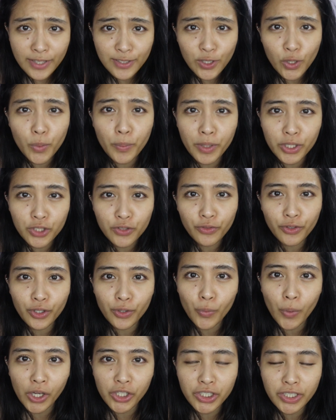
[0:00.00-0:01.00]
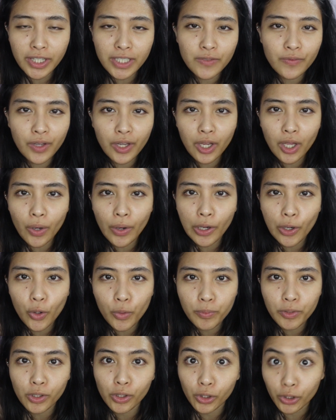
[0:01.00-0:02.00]
guys so much for watching this video. I
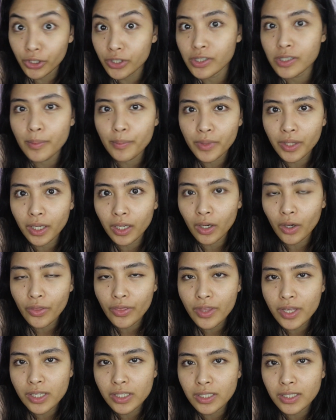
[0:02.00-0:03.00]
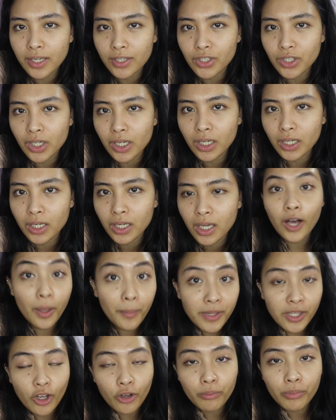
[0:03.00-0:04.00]
hope you learned something on this session.
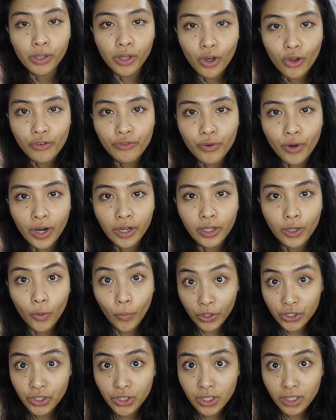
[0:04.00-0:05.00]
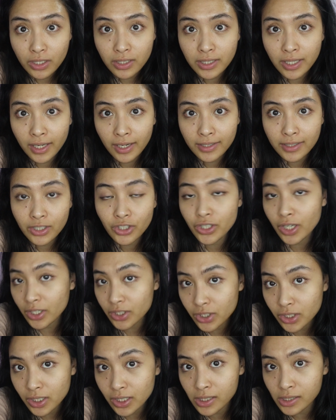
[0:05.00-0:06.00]
Comment down below for any questions, any
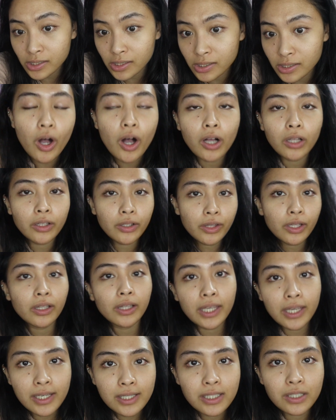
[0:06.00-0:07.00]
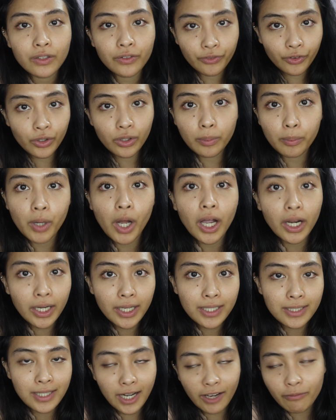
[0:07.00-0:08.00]
suggestions. All of the links for the
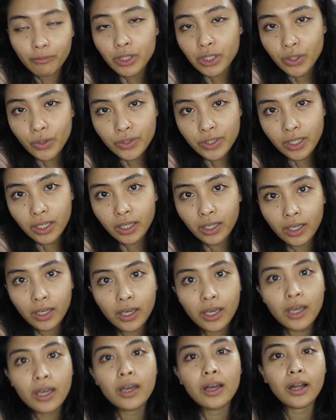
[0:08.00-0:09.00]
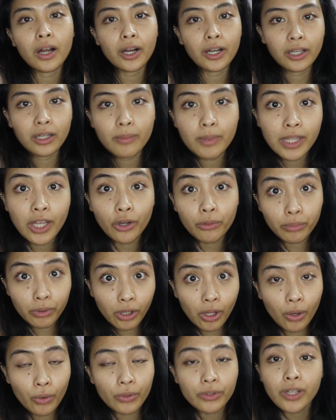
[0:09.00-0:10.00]
products that I've been using are gonna be down
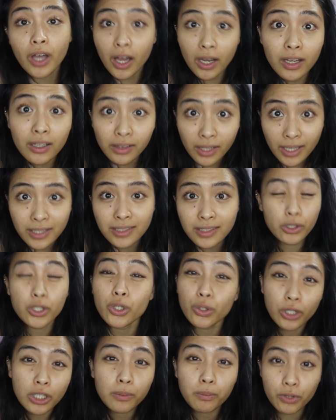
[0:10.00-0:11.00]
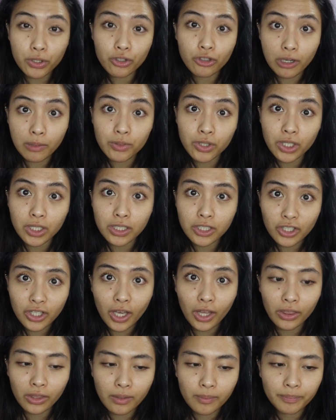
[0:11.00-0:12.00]
below. Not unless you need prescription to get